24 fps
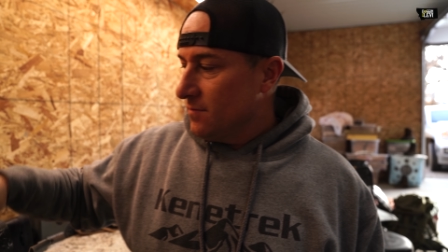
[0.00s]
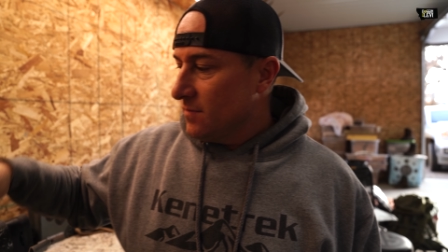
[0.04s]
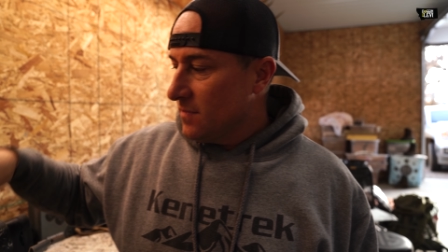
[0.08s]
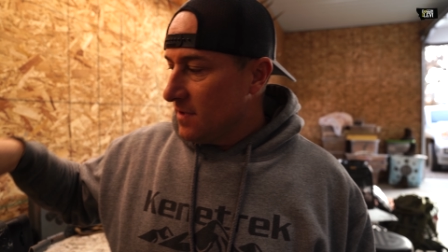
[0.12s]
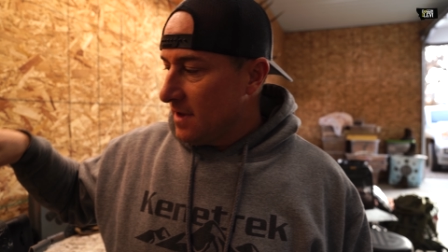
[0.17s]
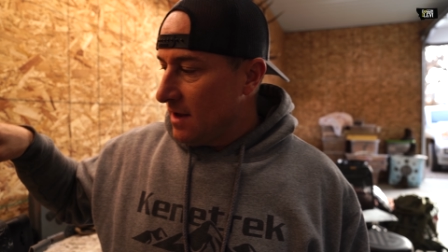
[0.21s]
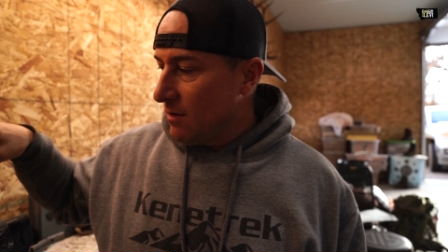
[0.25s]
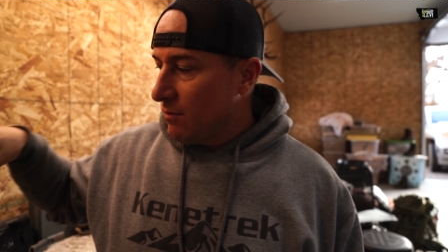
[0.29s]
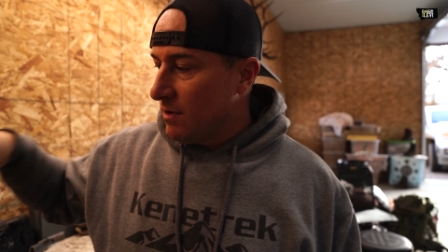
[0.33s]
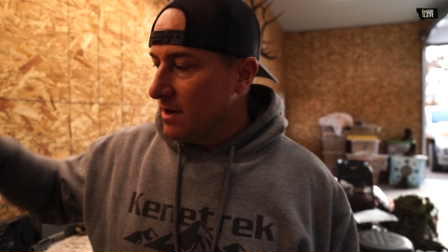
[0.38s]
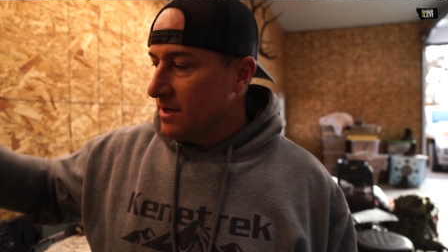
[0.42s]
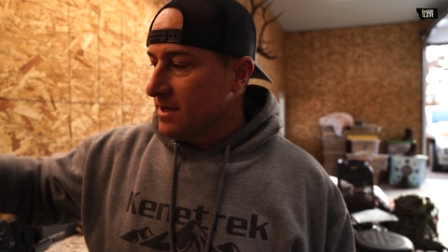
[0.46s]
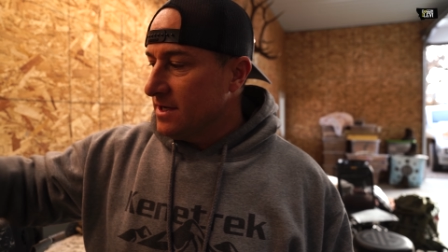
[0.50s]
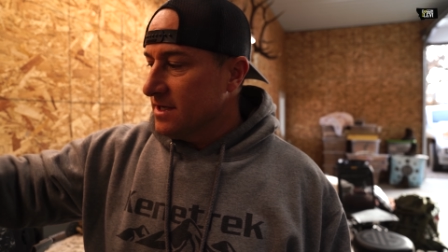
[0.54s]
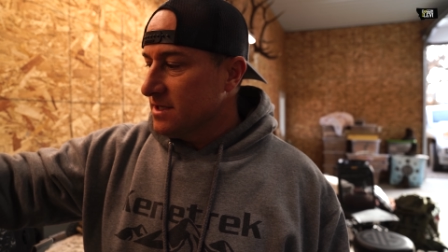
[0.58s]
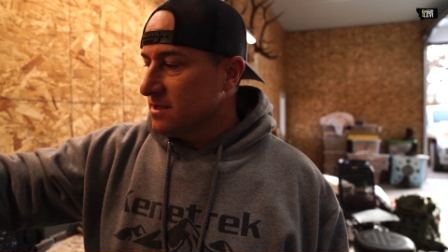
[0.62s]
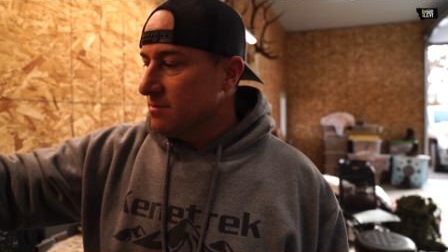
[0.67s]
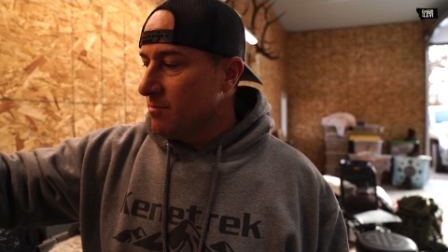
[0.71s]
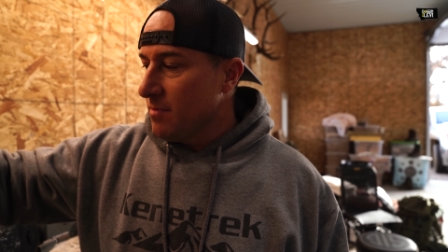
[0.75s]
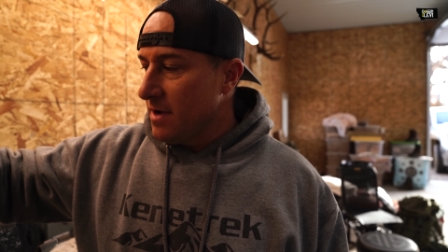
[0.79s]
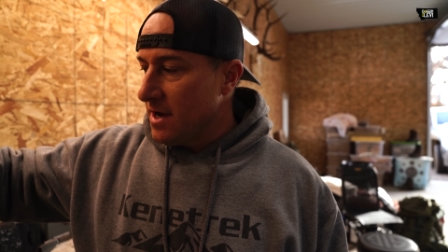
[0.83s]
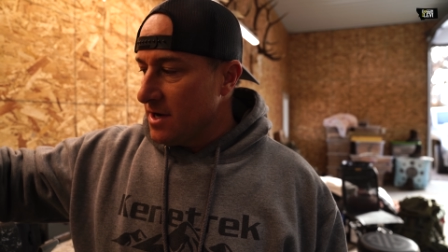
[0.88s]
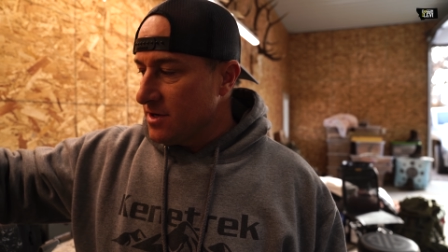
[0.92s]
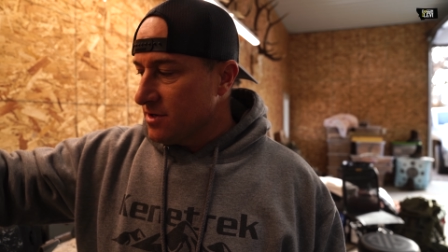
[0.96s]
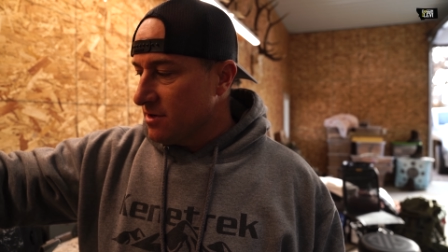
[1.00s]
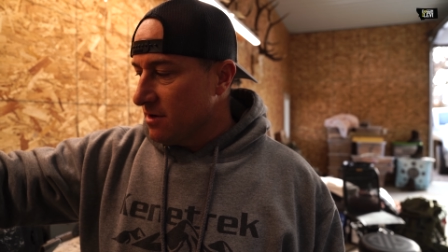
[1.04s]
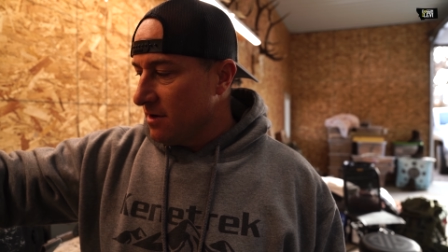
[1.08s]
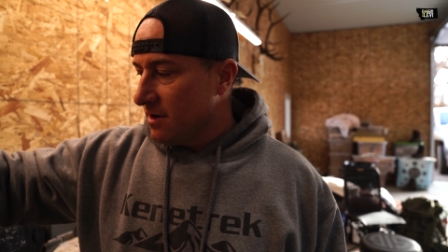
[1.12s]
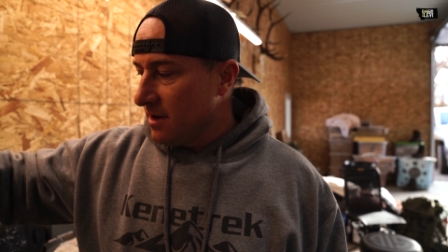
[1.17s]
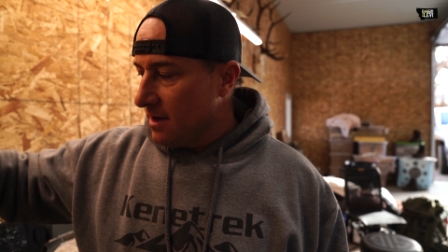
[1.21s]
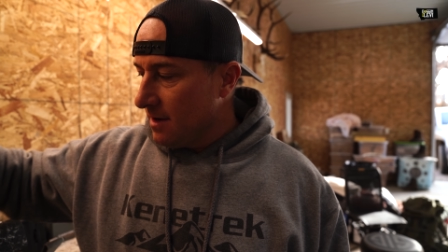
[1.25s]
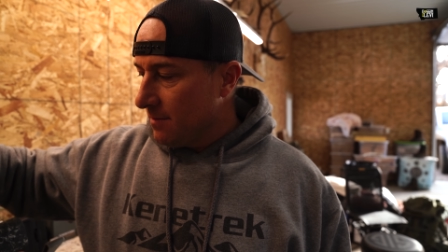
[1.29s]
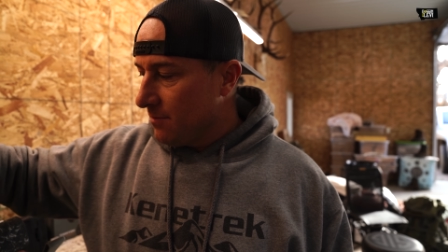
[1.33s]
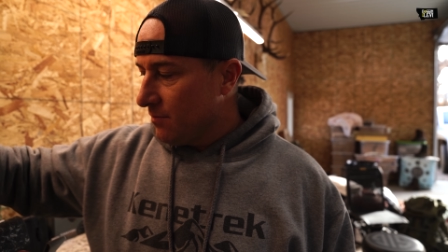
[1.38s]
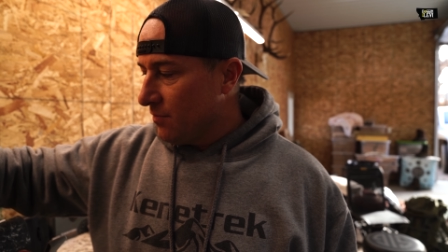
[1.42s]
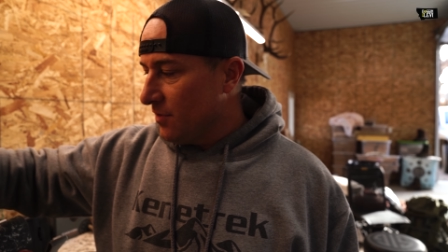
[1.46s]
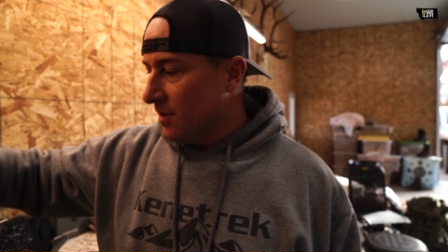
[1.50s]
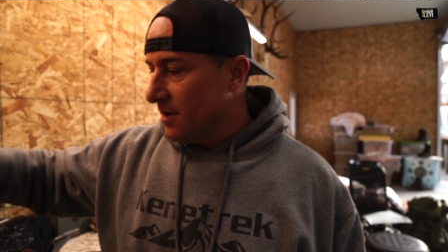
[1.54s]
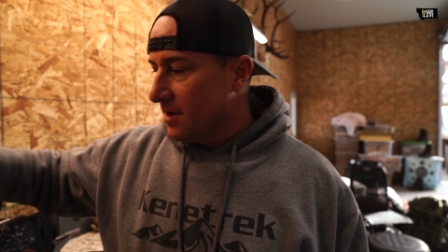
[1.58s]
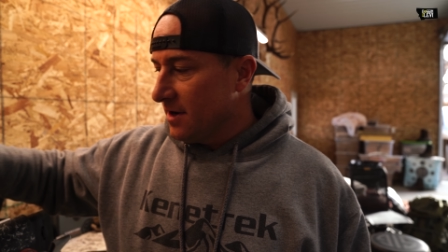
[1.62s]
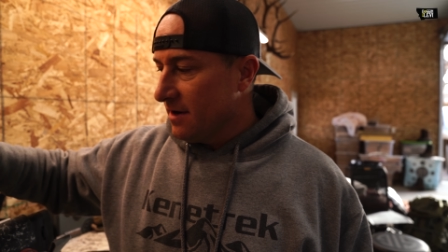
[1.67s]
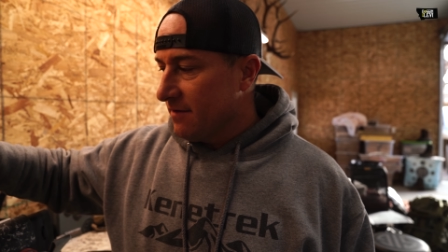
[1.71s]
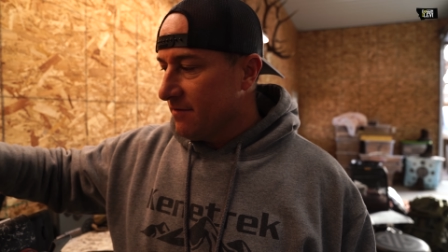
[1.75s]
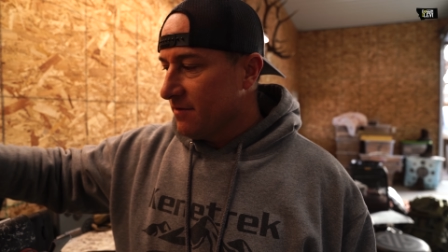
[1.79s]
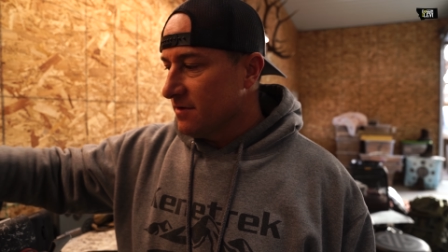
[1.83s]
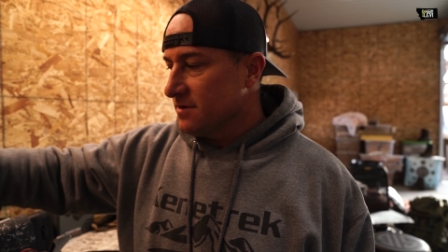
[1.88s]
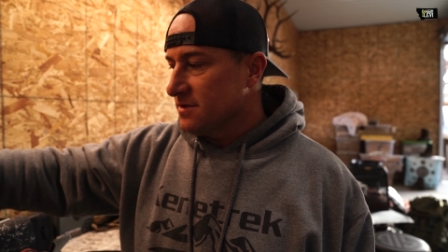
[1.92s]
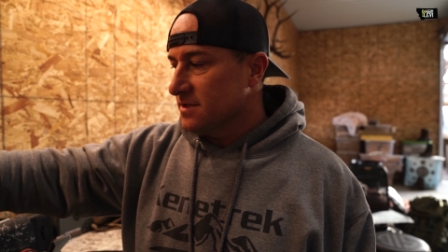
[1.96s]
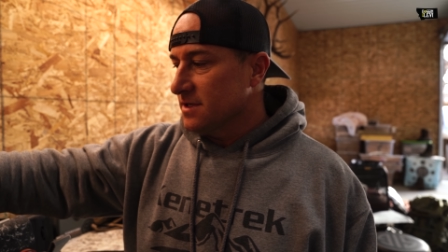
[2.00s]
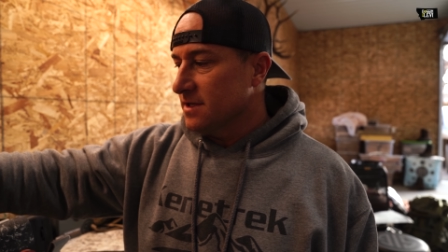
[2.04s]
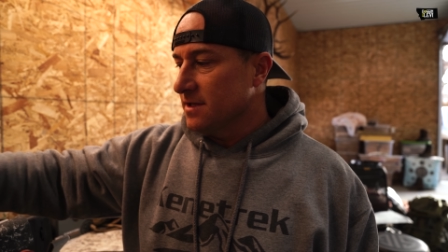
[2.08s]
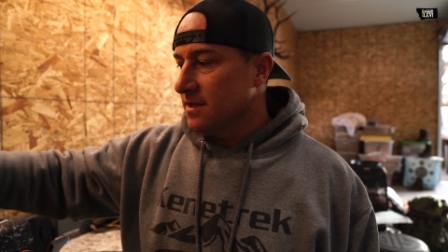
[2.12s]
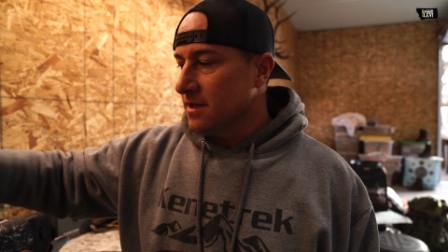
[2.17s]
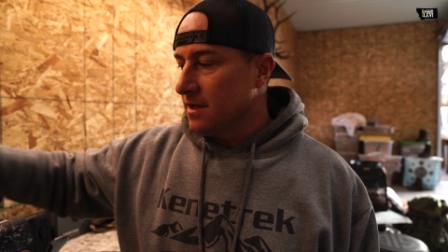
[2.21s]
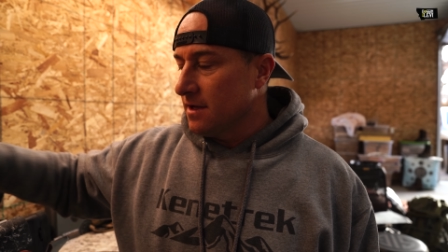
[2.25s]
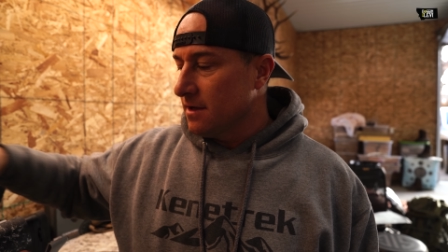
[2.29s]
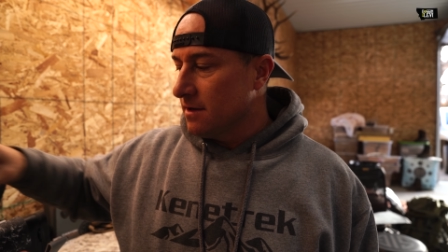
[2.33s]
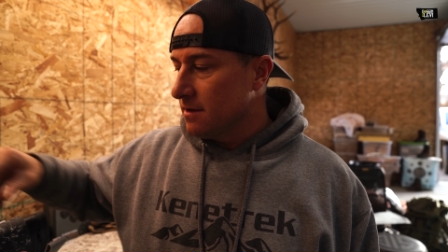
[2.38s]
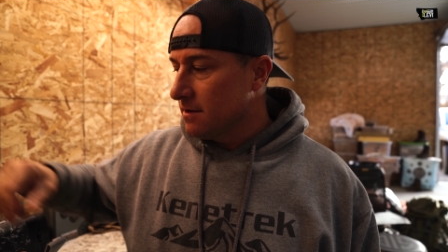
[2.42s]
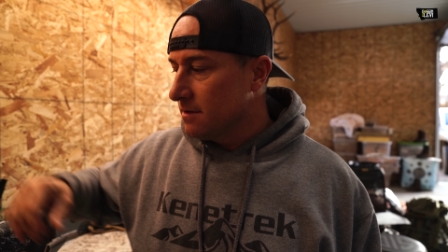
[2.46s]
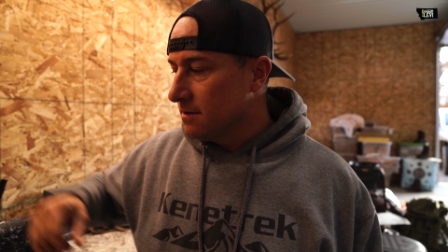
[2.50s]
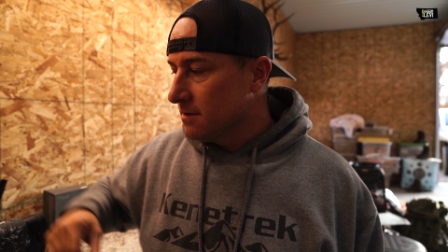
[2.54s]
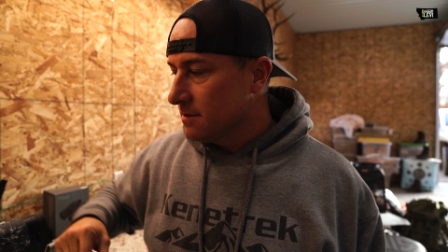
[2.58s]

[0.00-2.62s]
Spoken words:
and we just measured up the difference in the